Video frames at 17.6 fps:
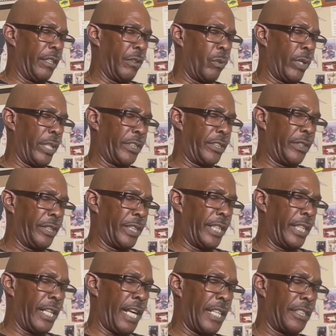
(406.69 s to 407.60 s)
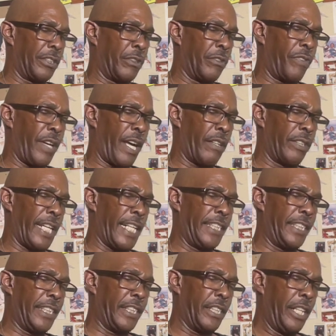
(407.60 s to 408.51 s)
a Western theological
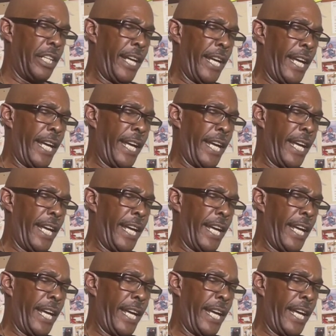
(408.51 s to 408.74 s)
foundation